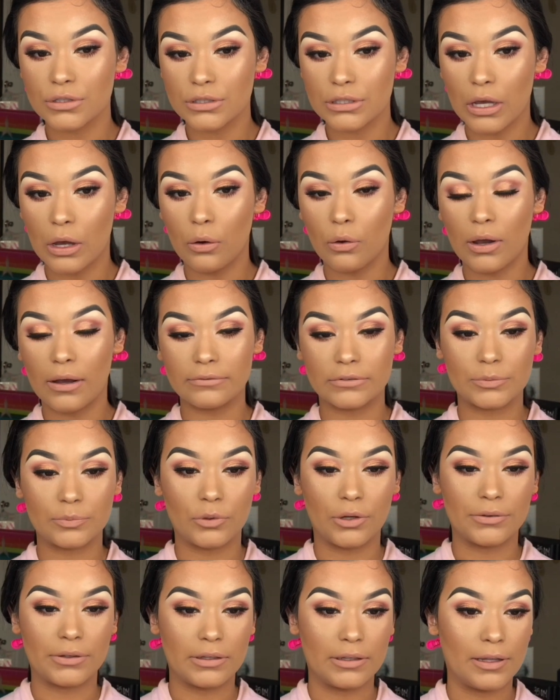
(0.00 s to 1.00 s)
So
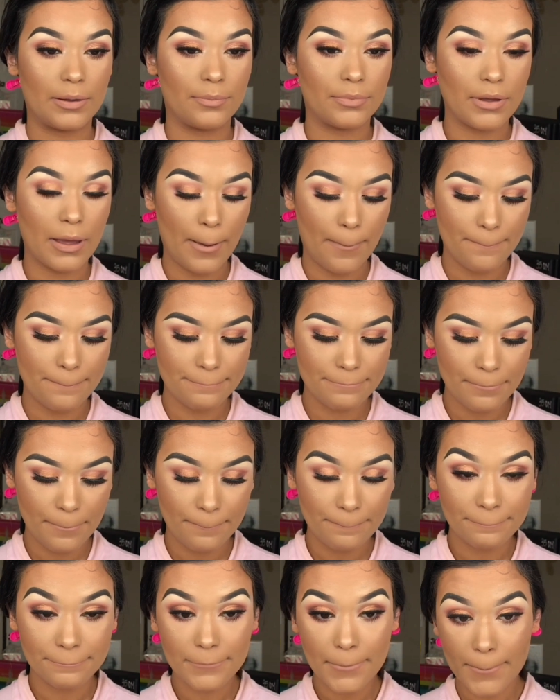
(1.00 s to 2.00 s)
comfortable on the lip.
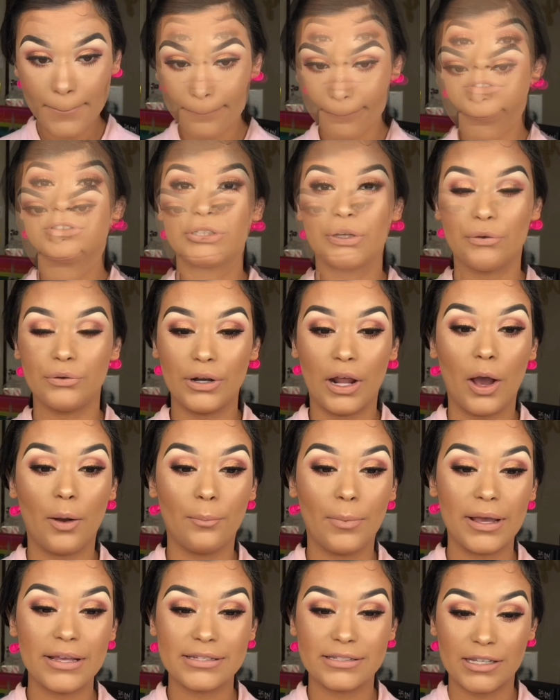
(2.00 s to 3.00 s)
So now
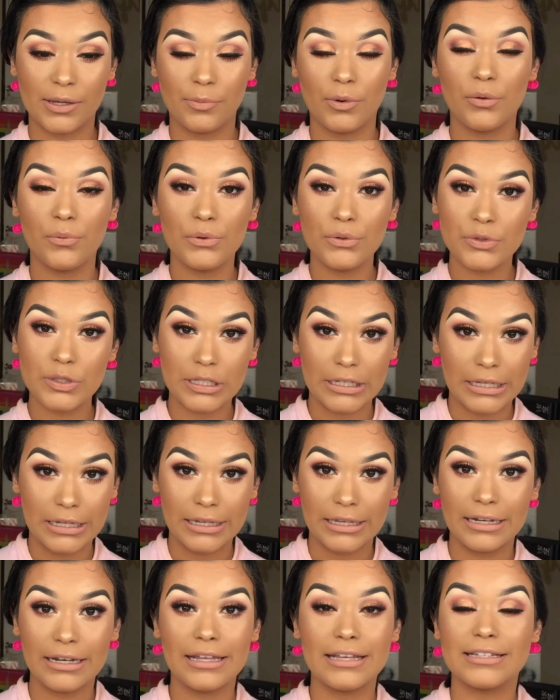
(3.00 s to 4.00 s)
my summer
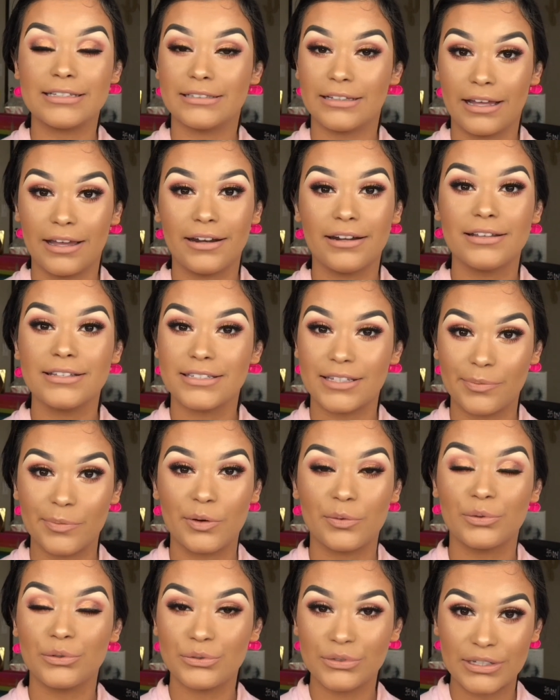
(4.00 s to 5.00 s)
routine is not a summer
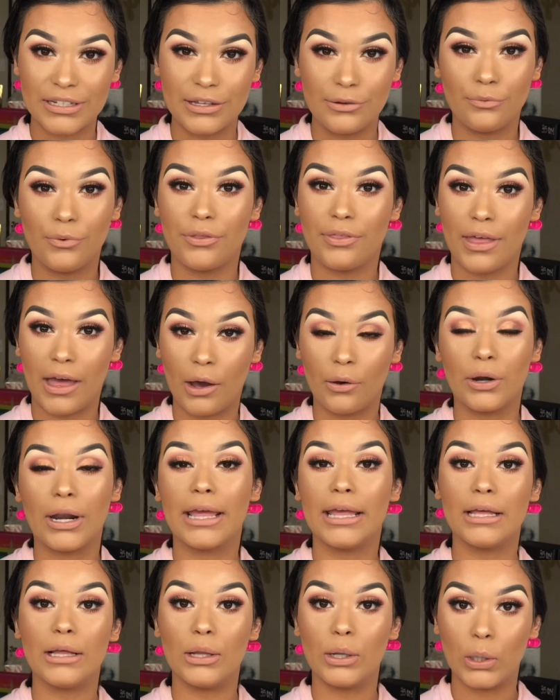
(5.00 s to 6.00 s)
routine without
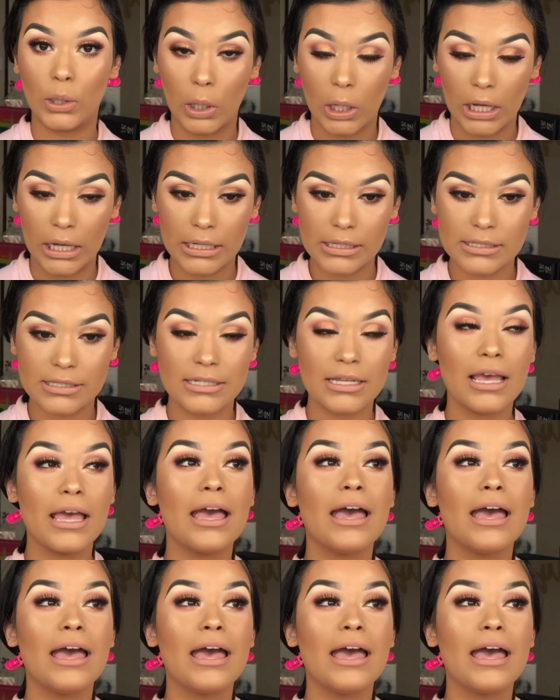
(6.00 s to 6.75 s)
a gloss.